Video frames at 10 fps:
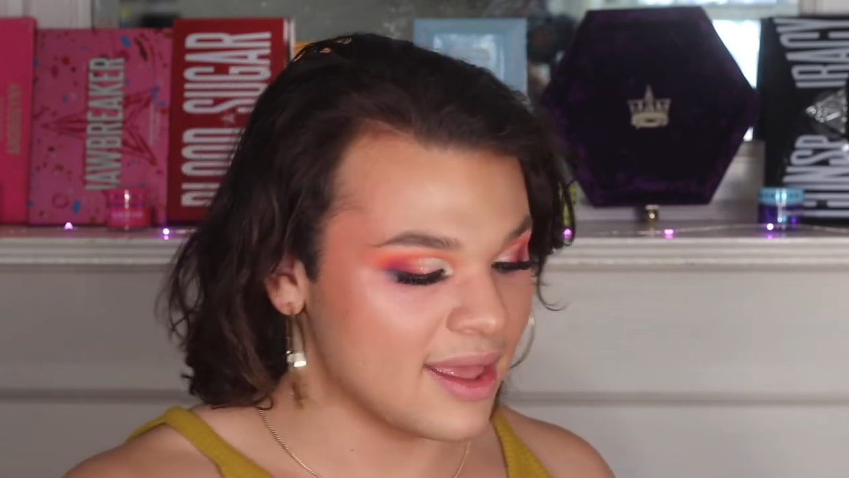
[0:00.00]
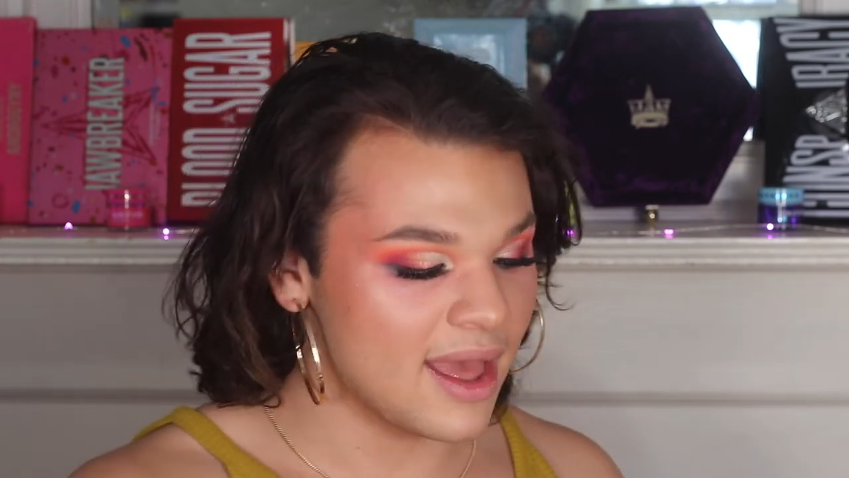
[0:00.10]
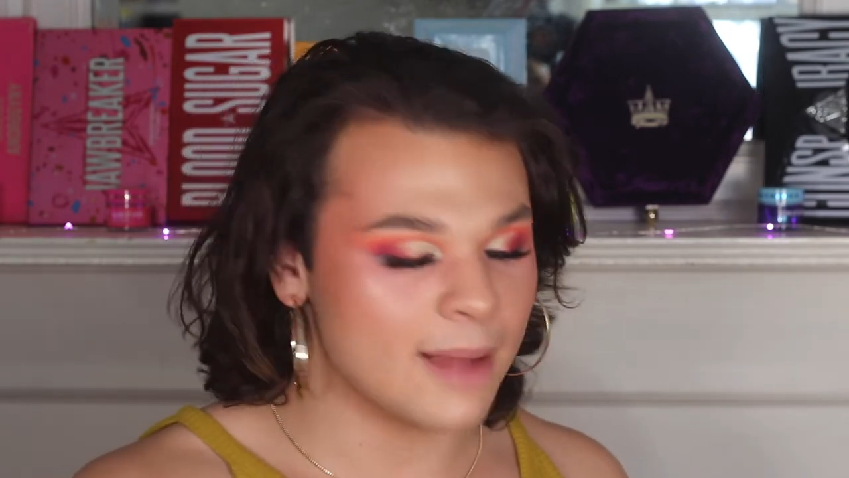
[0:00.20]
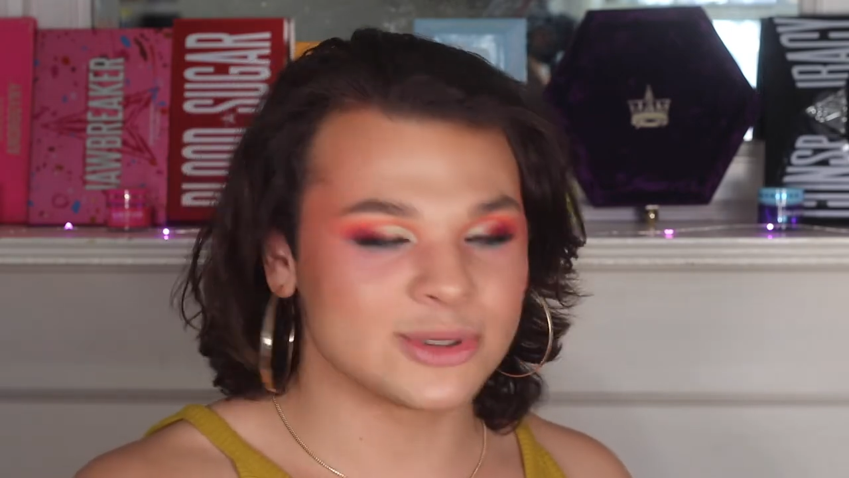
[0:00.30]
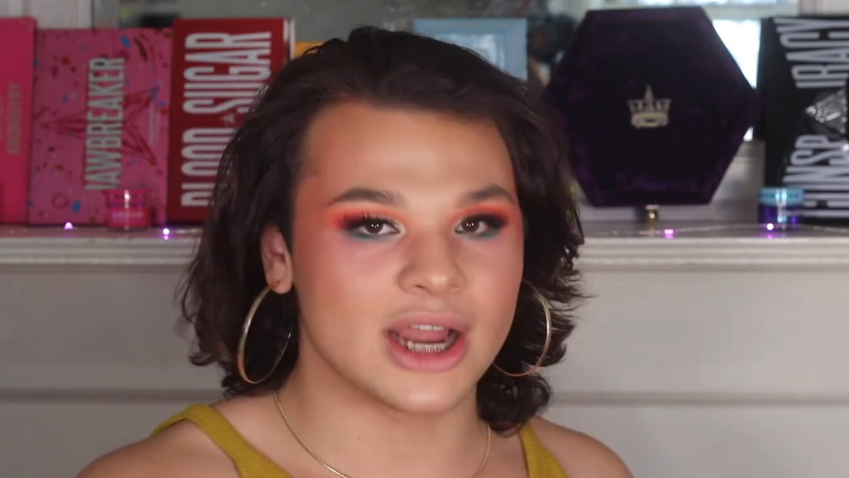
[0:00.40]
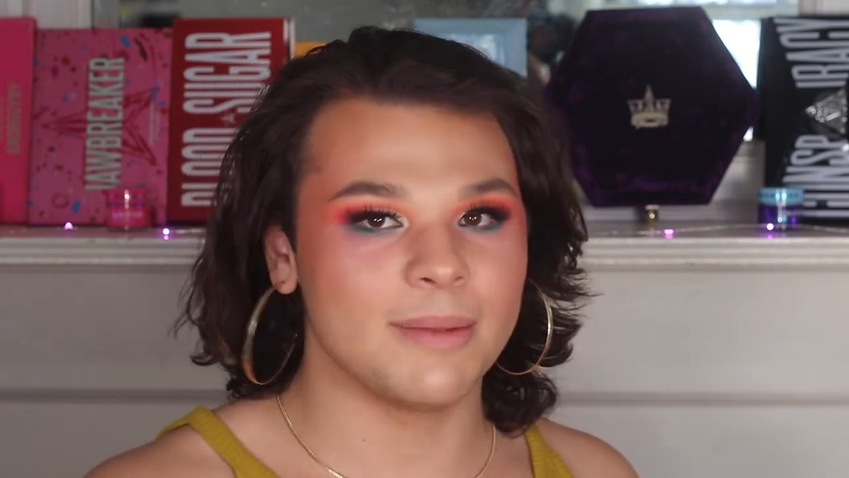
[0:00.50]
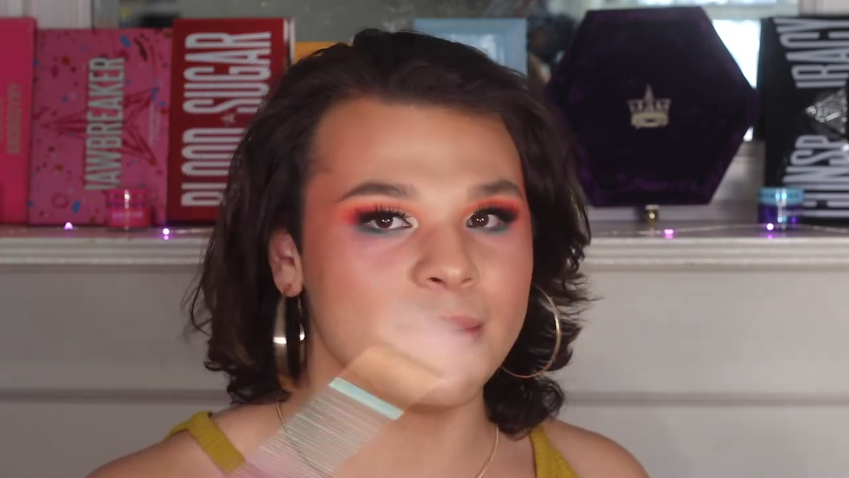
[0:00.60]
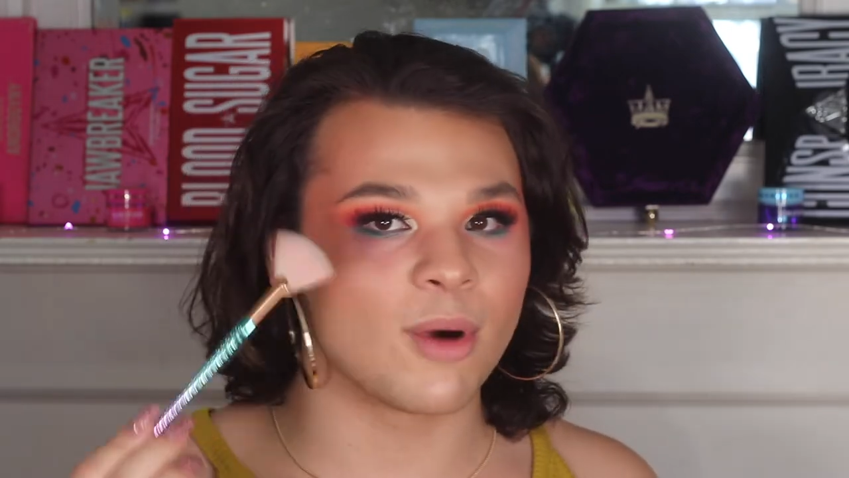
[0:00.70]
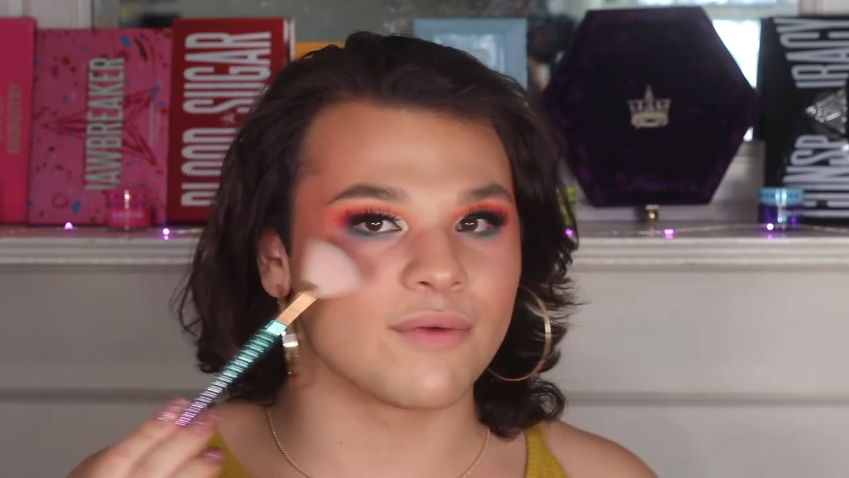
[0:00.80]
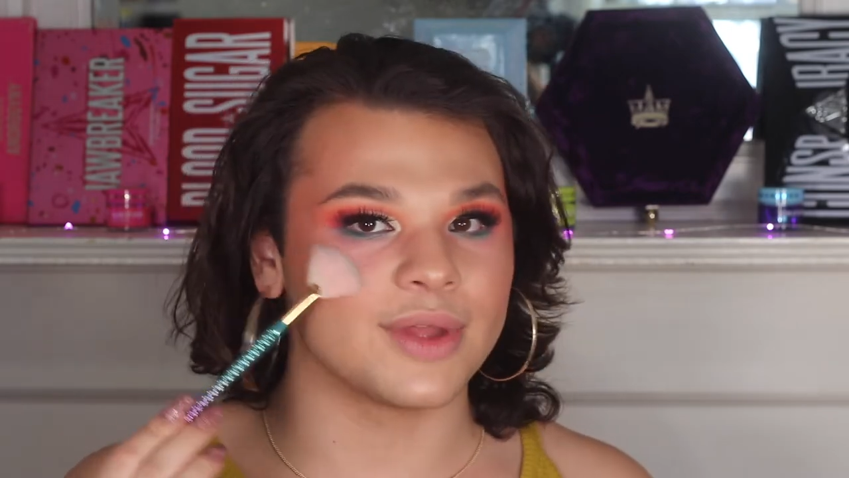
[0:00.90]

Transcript: I'm trying to be more